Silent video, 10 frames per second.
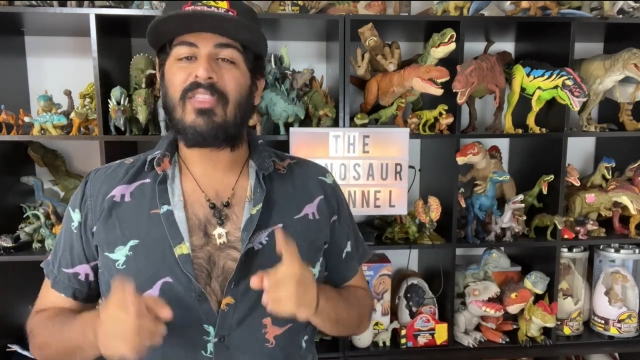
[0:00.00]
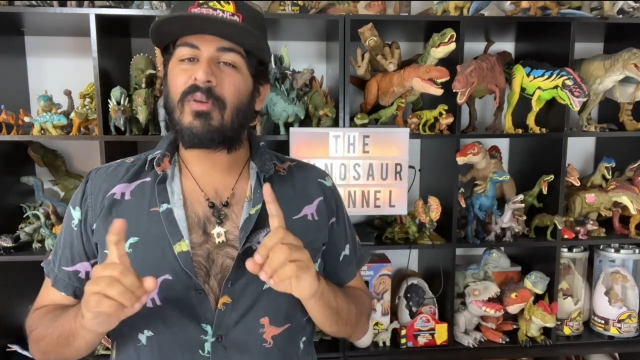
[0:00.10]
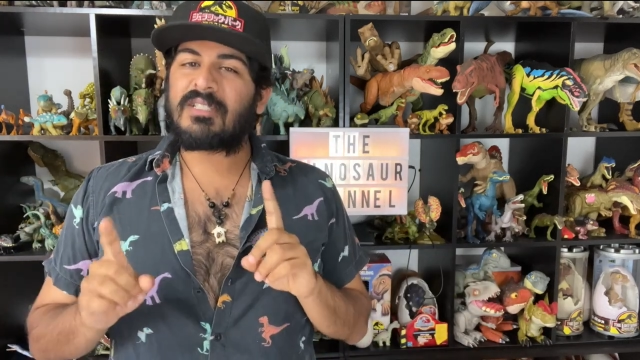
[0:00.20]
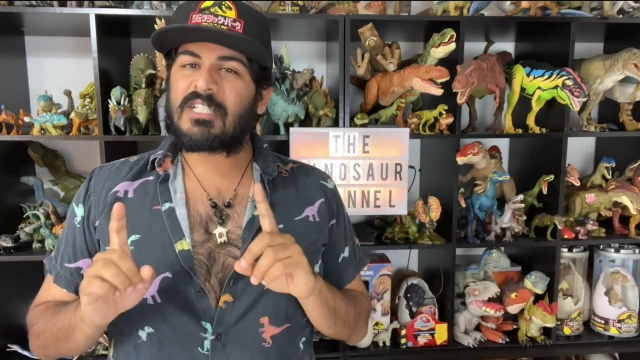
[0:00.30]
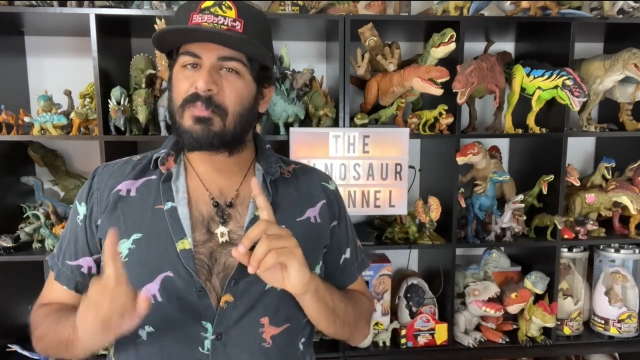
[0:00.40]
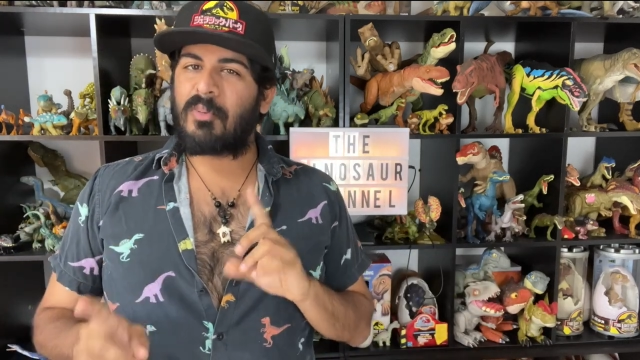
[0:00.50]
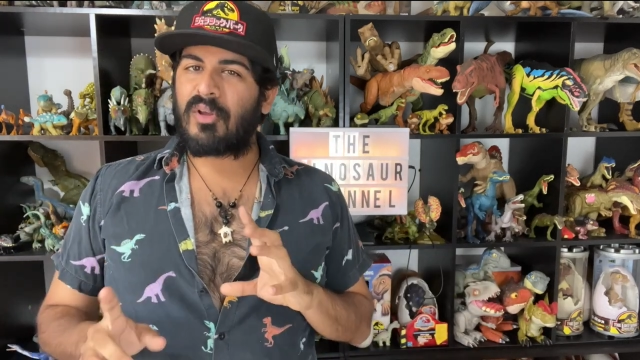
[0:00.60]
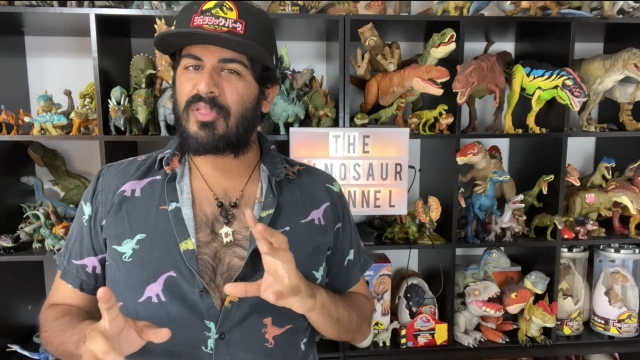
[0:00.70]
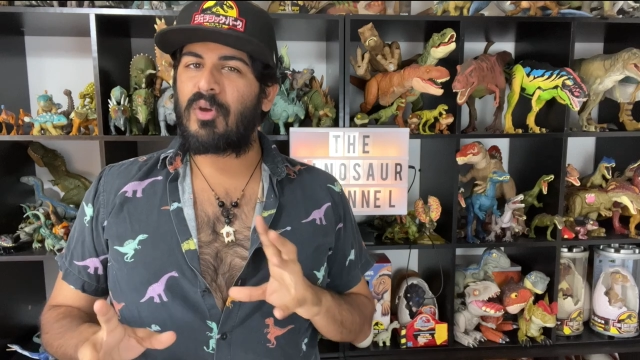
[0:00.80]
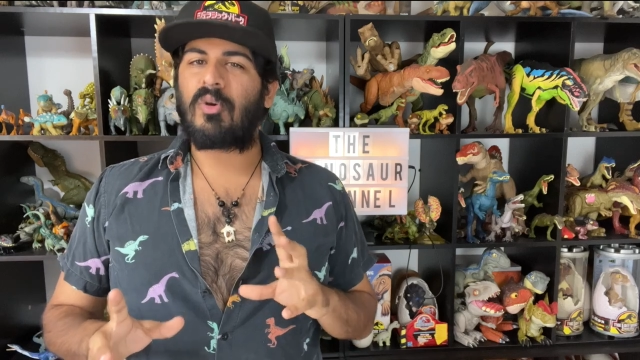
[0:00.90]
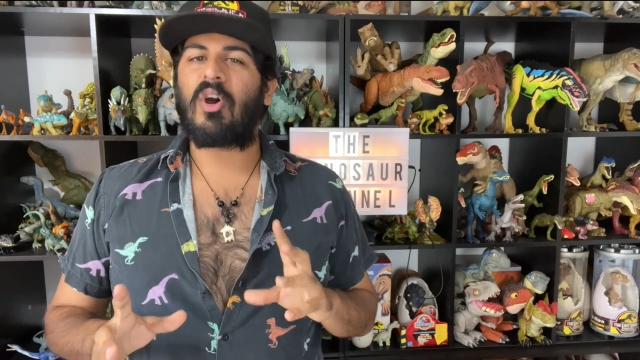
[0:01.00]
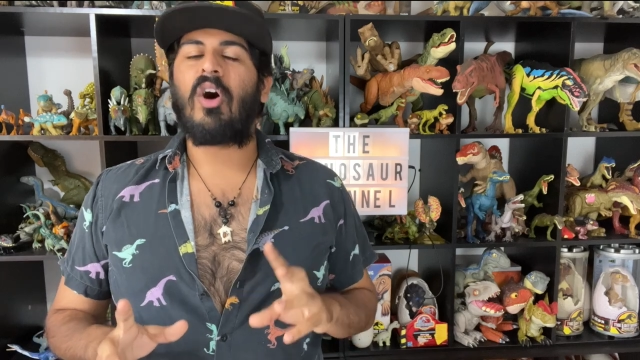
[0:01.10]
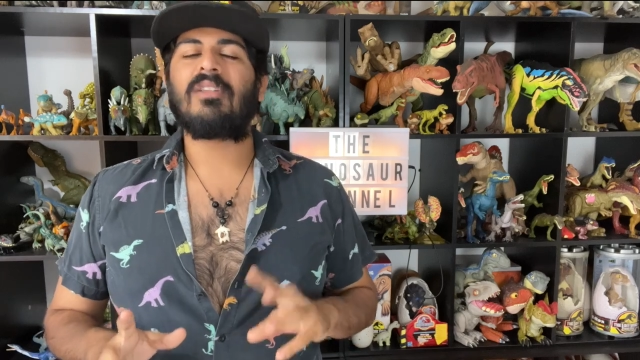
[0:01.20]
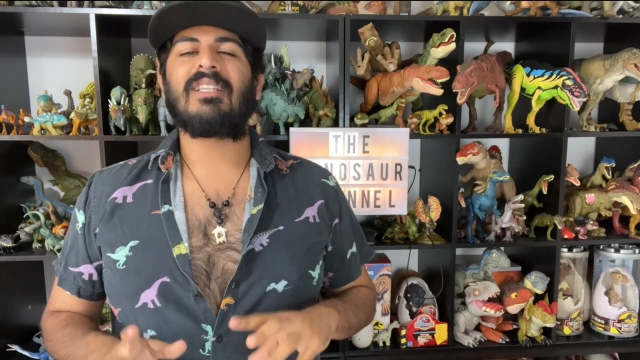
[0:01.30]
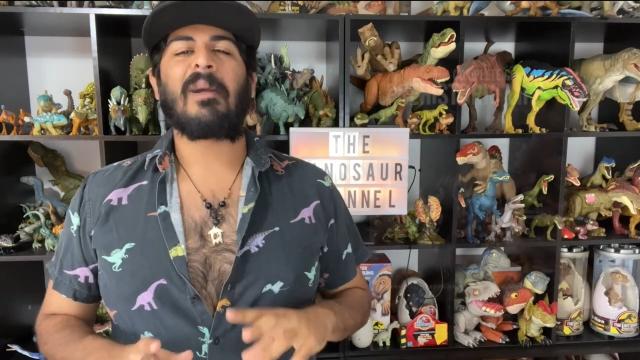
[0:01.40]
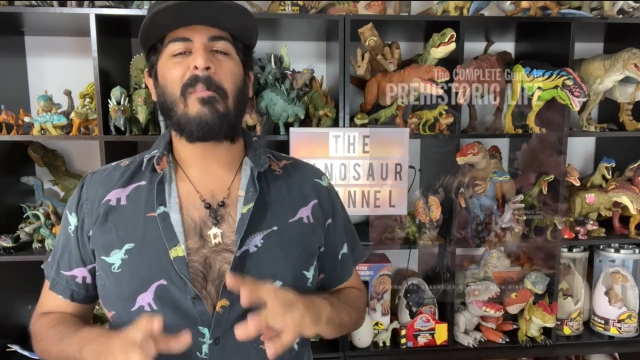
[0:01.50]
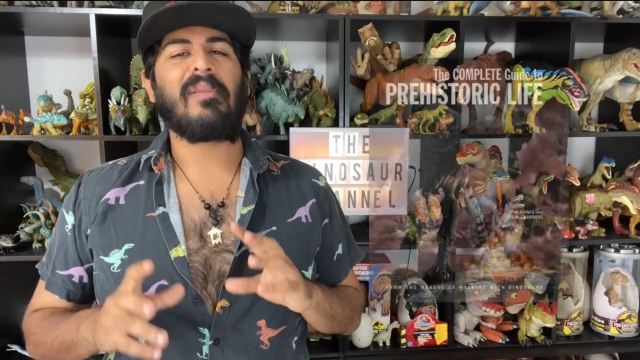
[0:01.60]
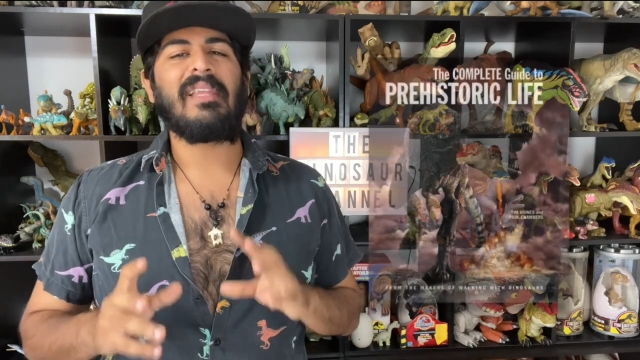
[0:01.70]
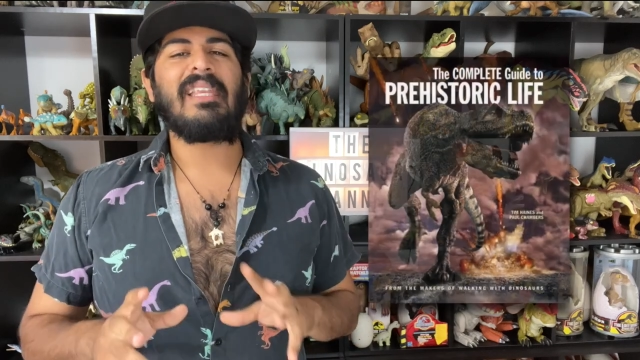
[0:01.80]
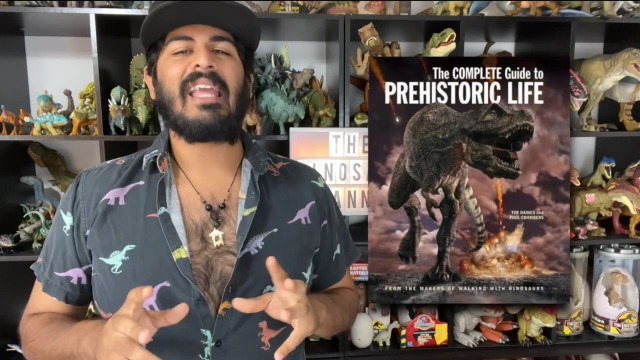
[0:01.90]
There is this book, though, called The
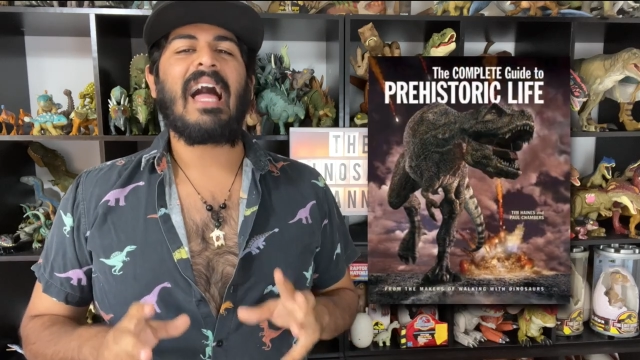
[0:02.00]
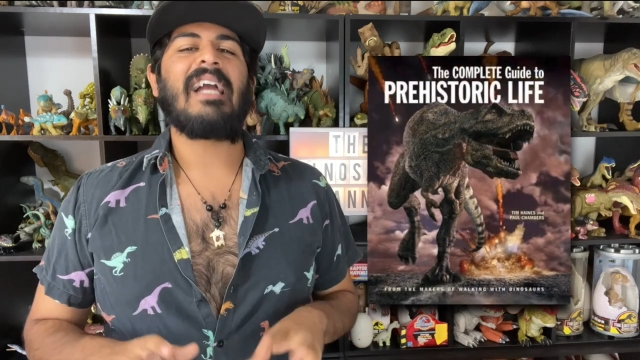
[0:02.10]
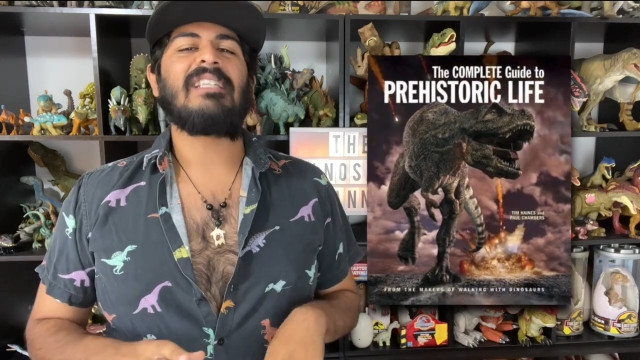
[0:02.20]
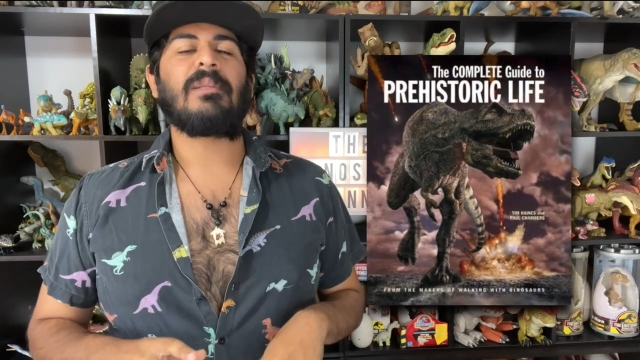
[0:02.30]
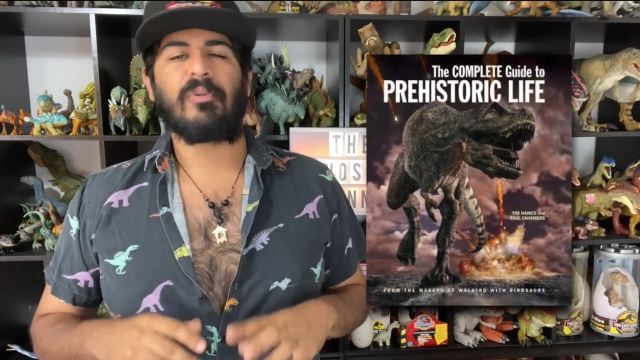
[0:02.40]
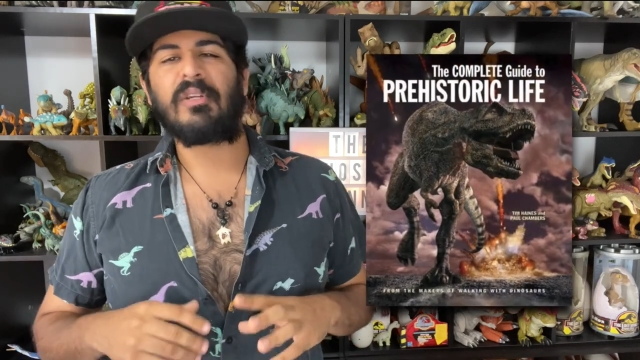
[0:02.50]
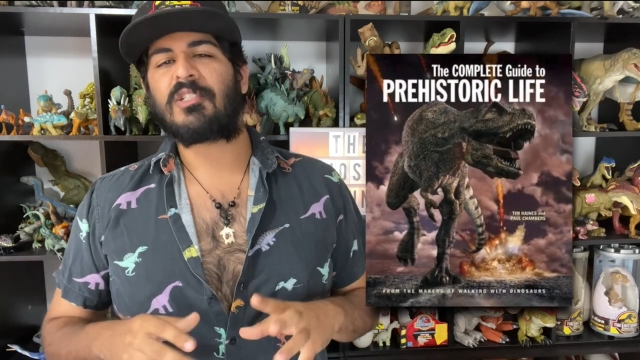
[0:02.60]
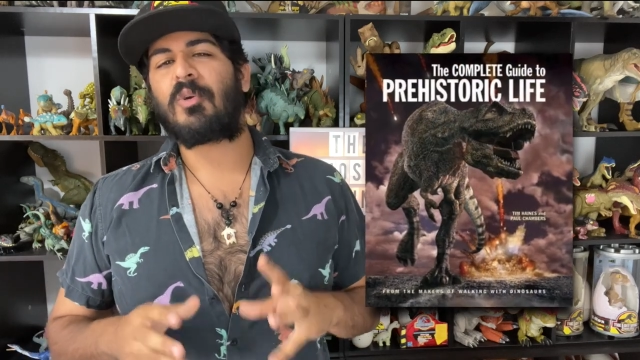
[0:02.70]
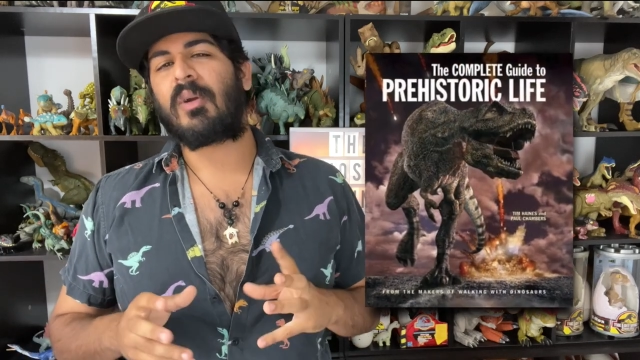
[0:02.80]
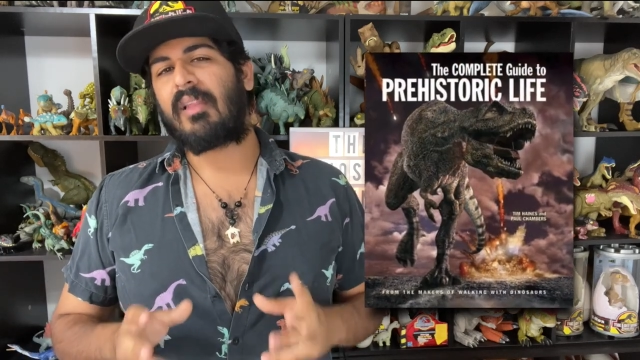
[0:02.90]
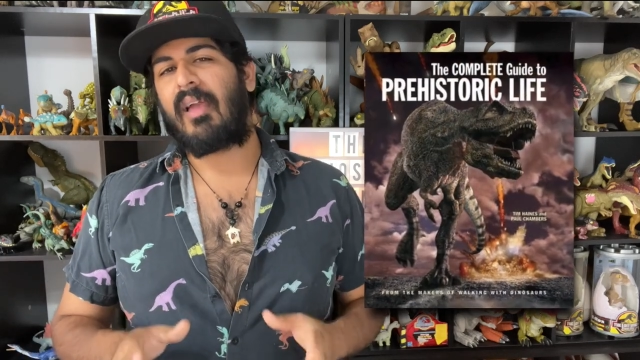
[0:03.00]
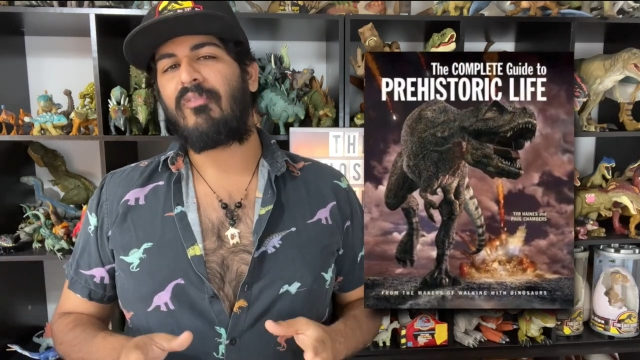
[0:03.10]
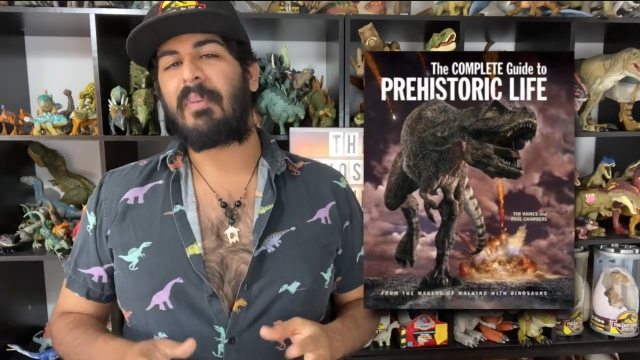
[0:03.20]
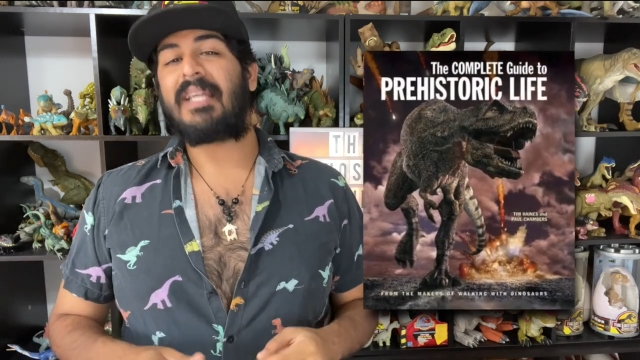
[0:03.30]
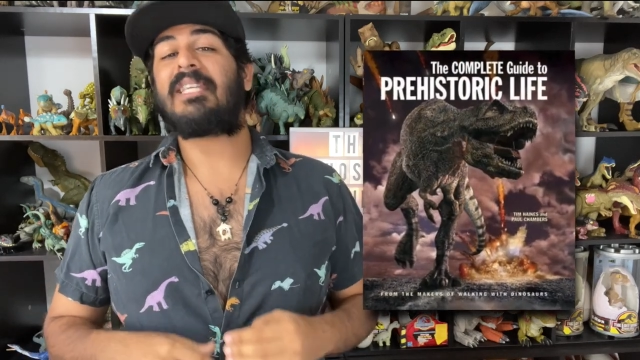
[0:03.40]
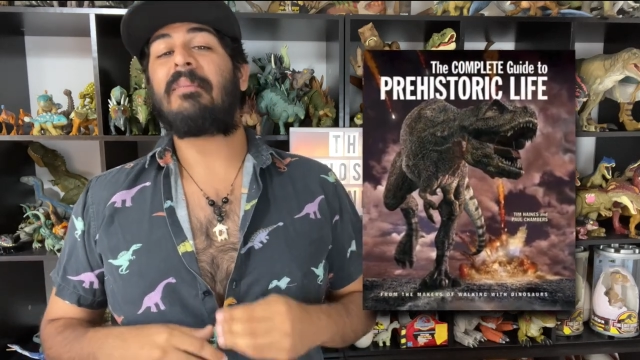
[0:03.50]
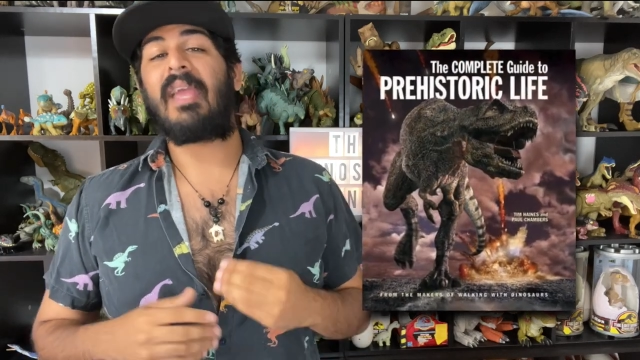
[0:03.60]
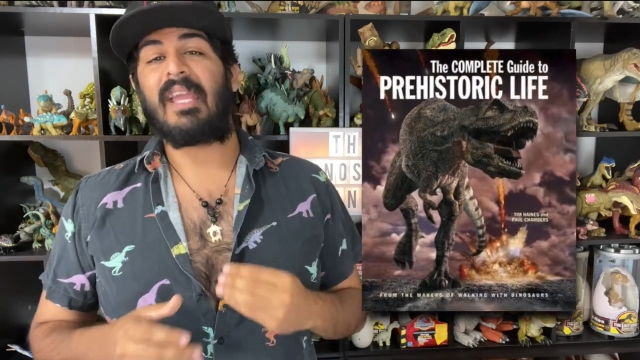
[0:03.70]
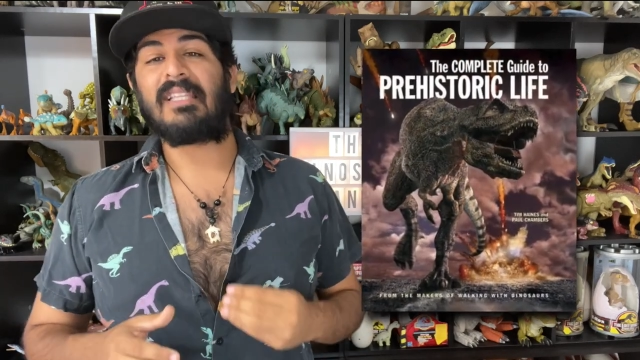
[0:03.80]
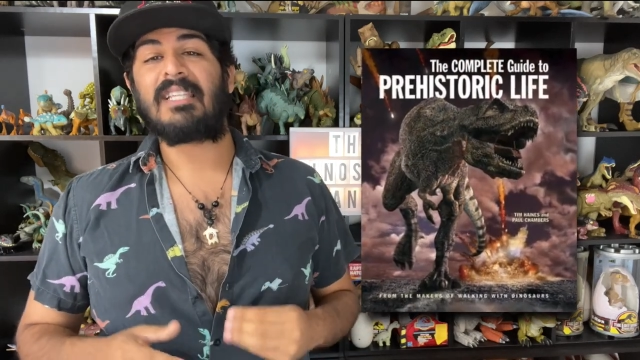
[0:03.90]
Complete Guide to Prehistoric Life by Tim
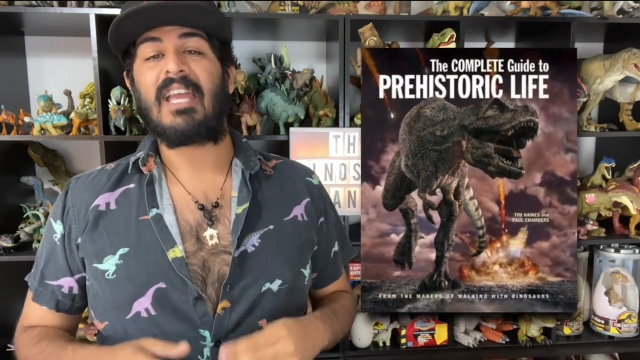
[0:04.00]
Haines